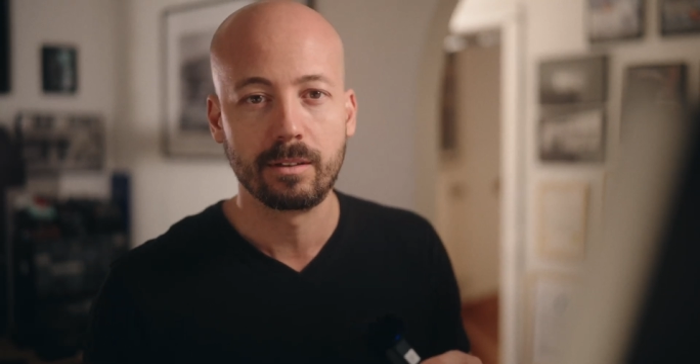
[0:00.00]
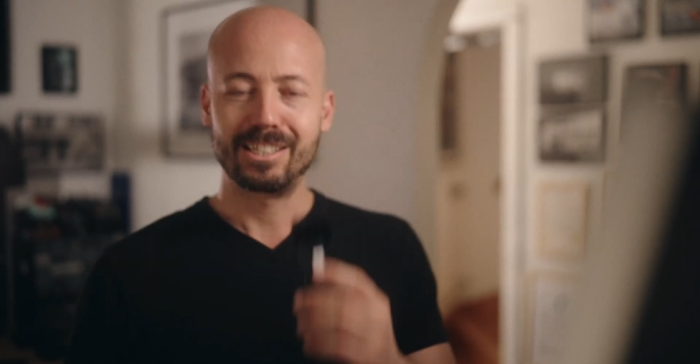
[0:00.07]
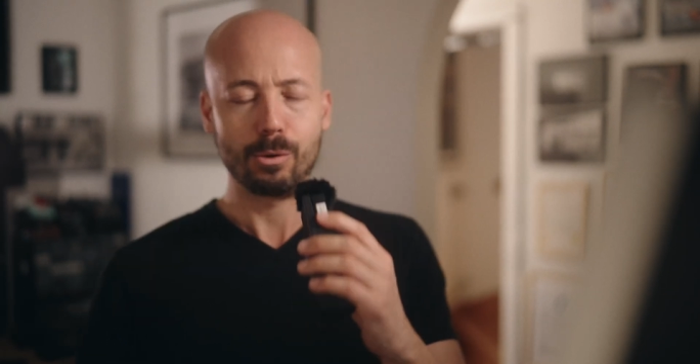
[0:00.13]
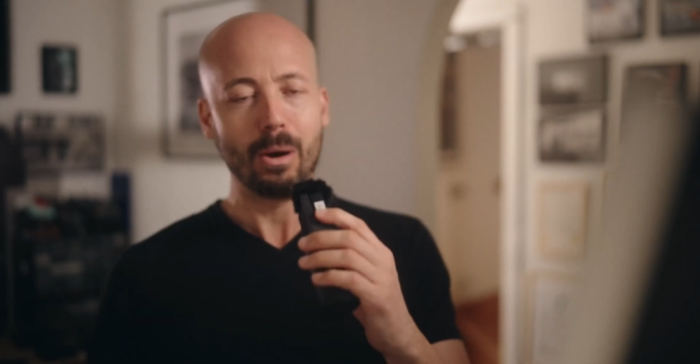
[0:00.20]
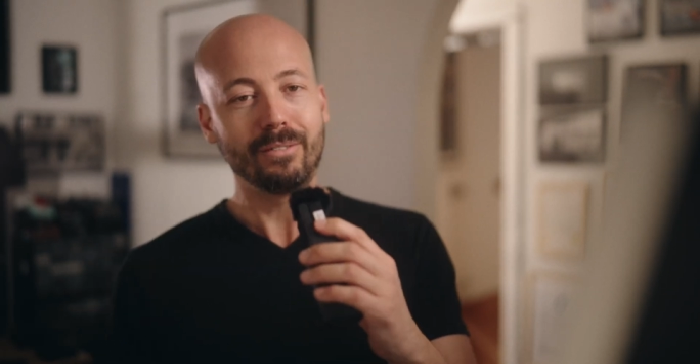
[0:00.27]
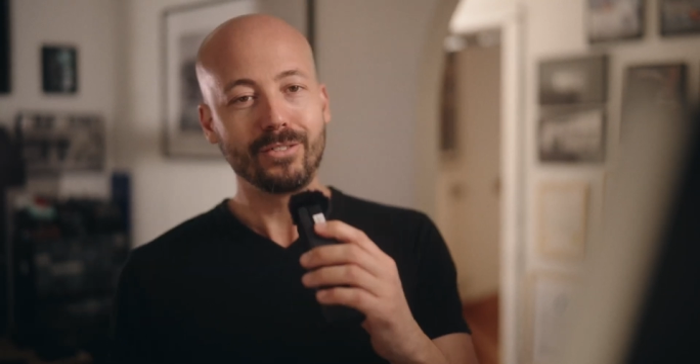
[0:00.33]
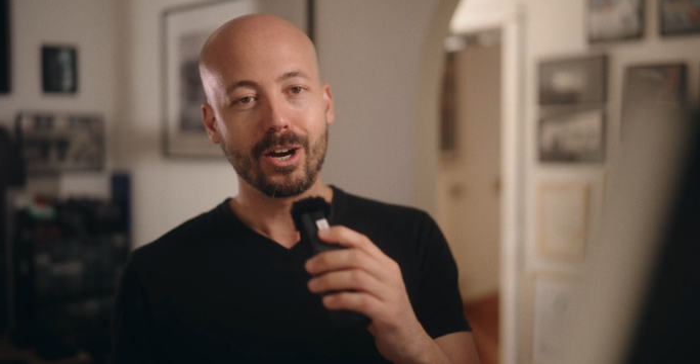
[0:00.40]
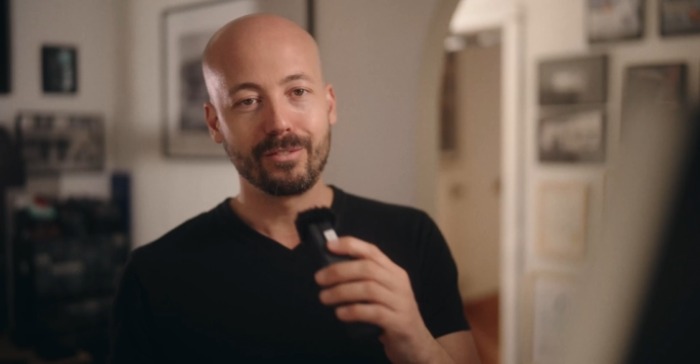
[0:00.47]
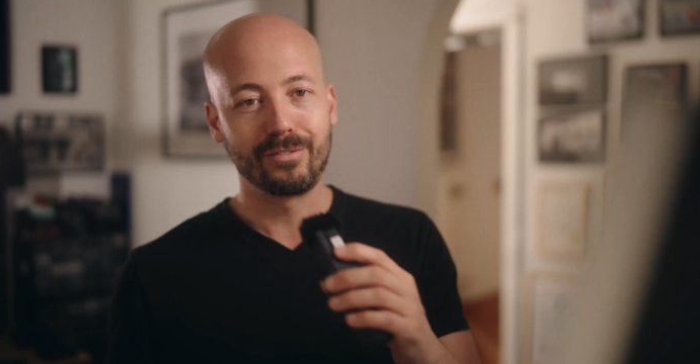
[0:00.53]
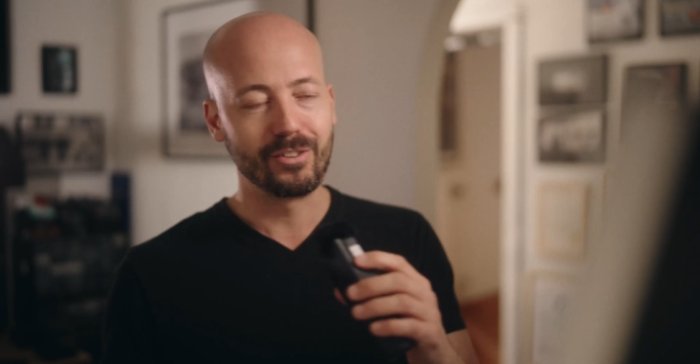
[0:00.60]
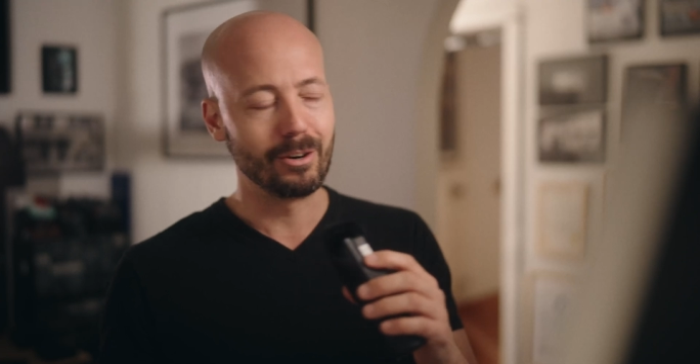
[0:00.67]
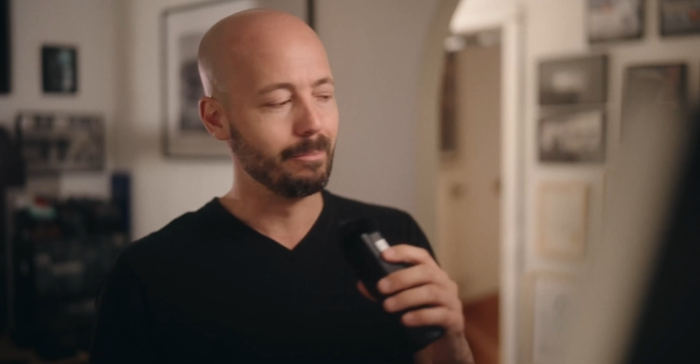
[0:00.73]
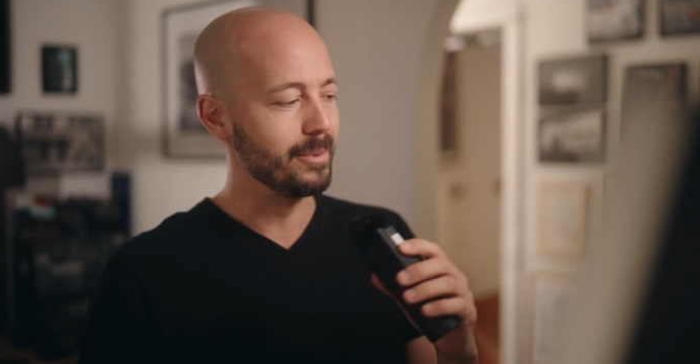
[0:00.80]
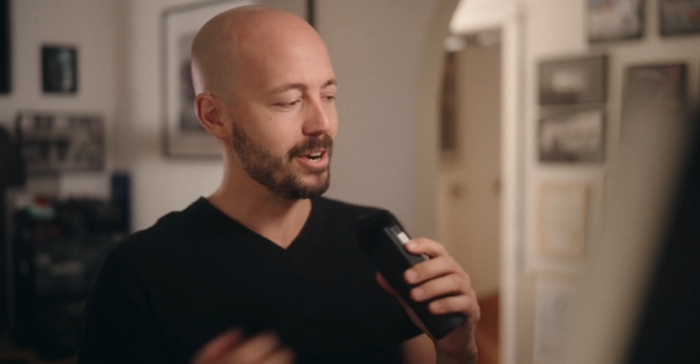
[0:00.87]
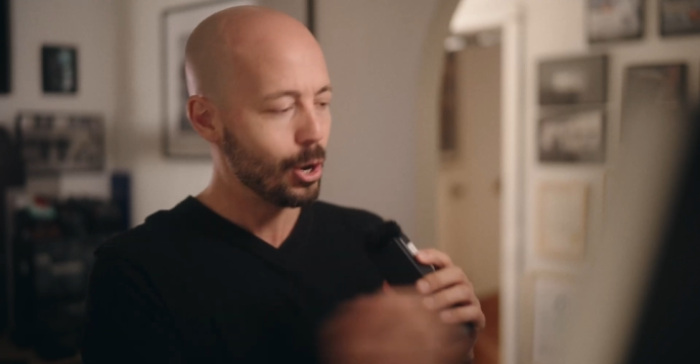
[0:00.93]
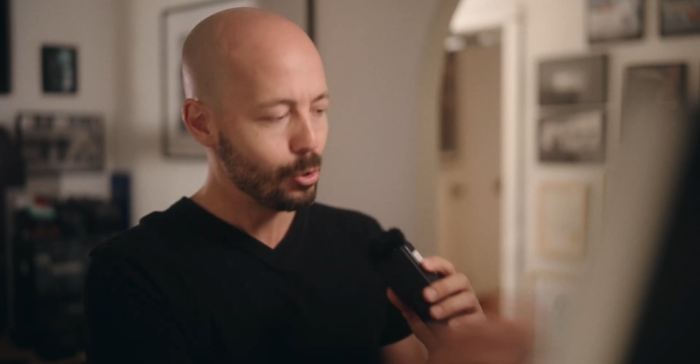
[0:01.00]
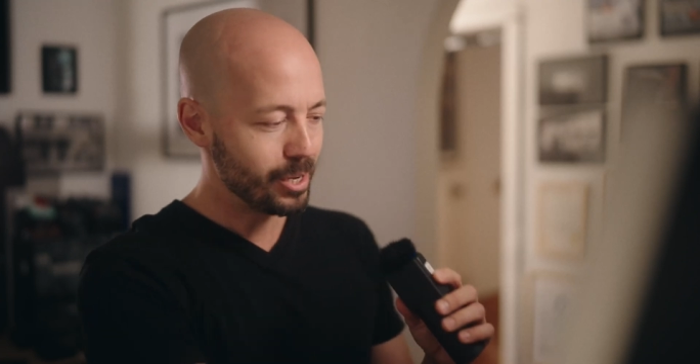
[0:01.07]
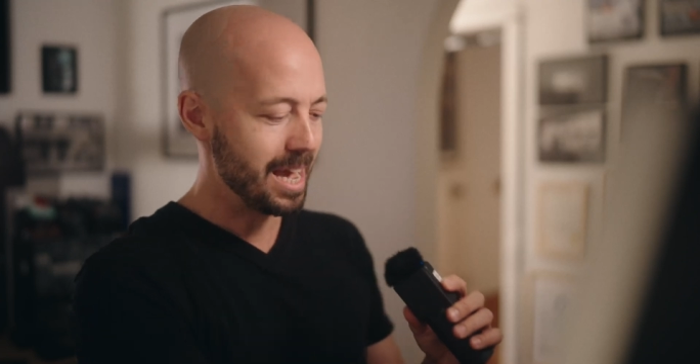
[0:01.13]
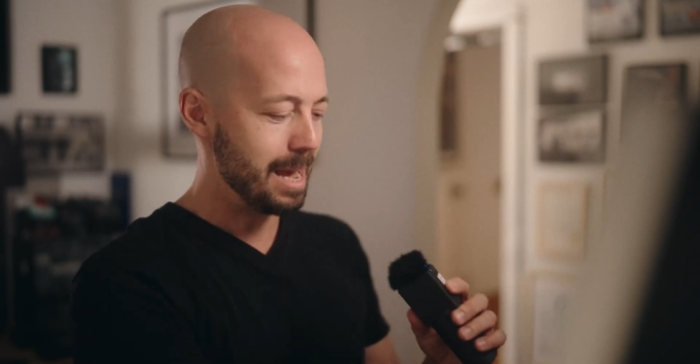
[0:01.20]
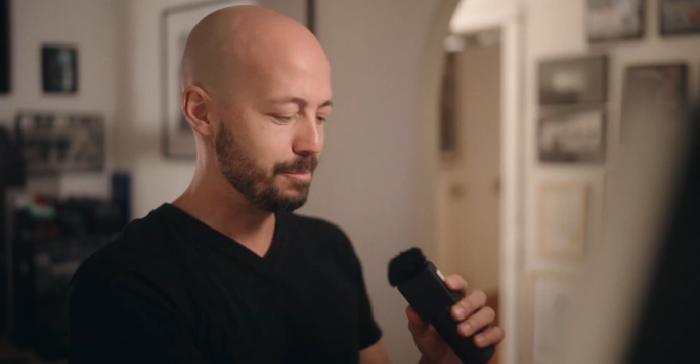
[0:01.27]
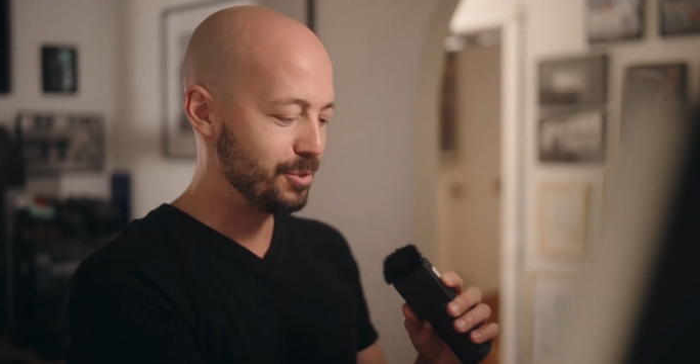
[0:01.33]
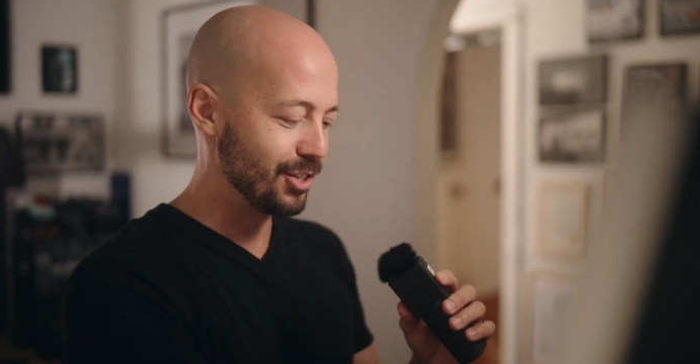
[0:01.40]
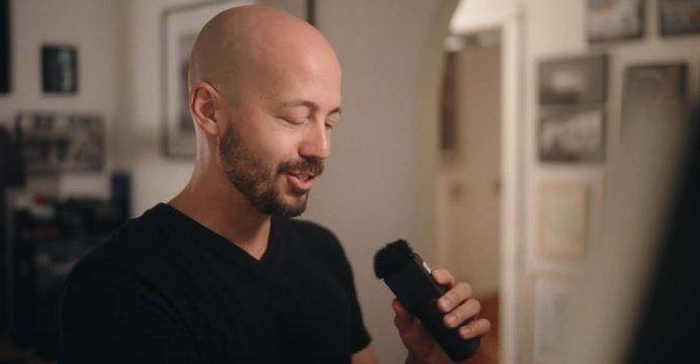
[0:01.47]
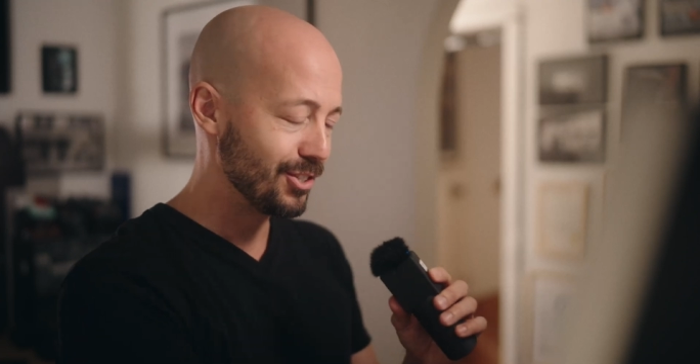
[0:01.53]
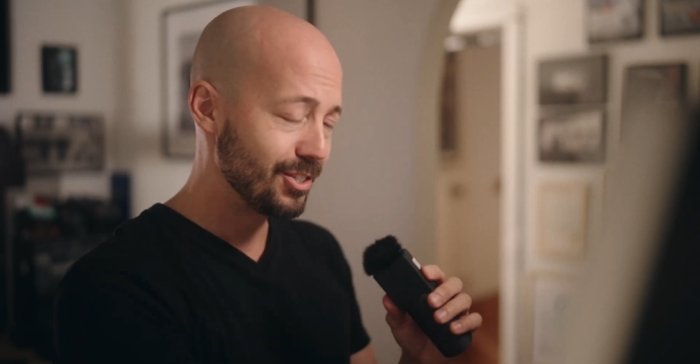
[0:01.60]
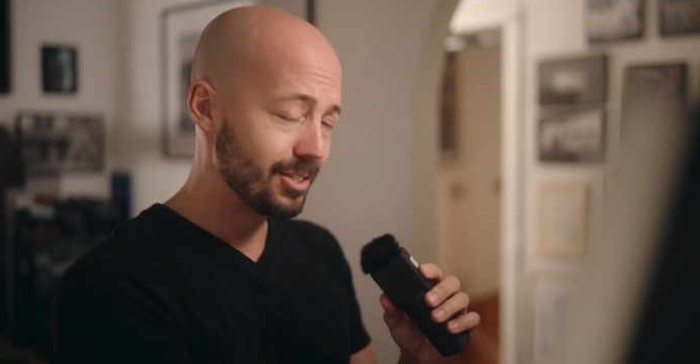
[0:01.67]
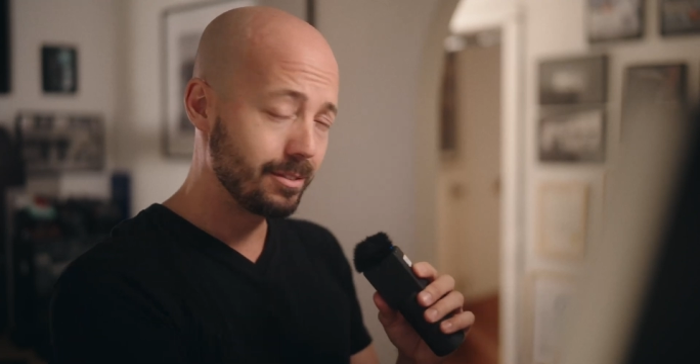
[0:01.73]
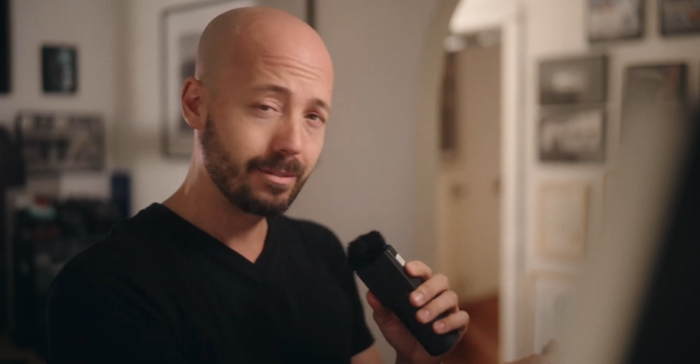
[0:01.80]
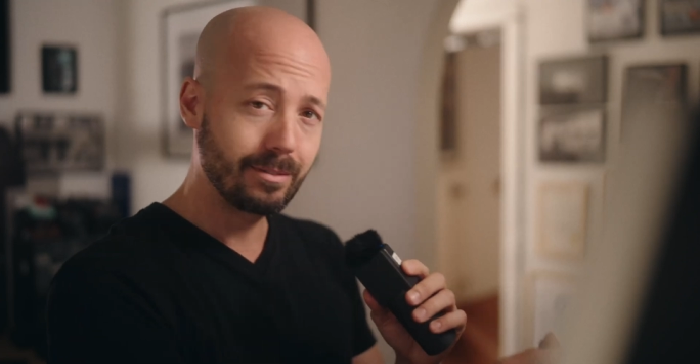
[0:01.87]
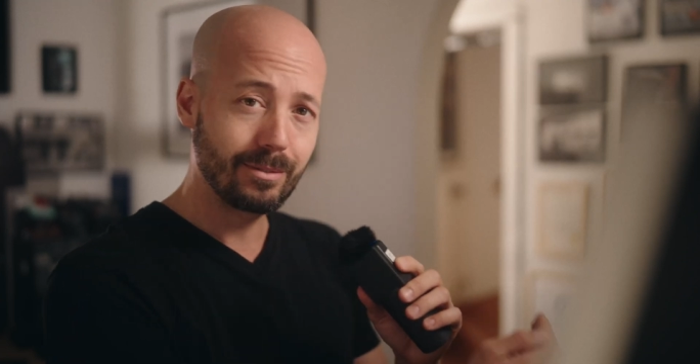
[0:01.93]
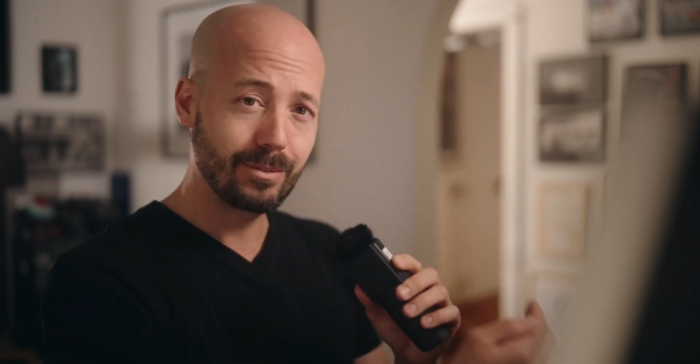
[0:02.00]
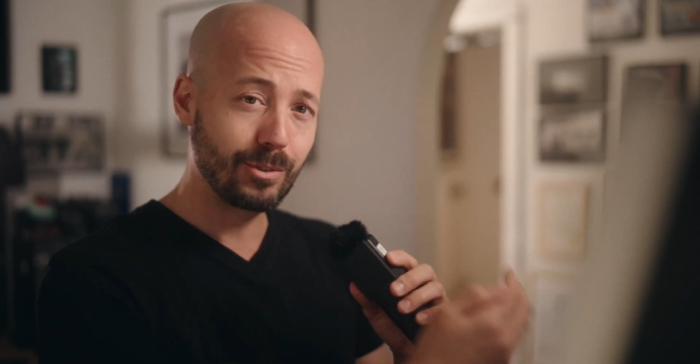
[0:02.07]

So I've gone from no captions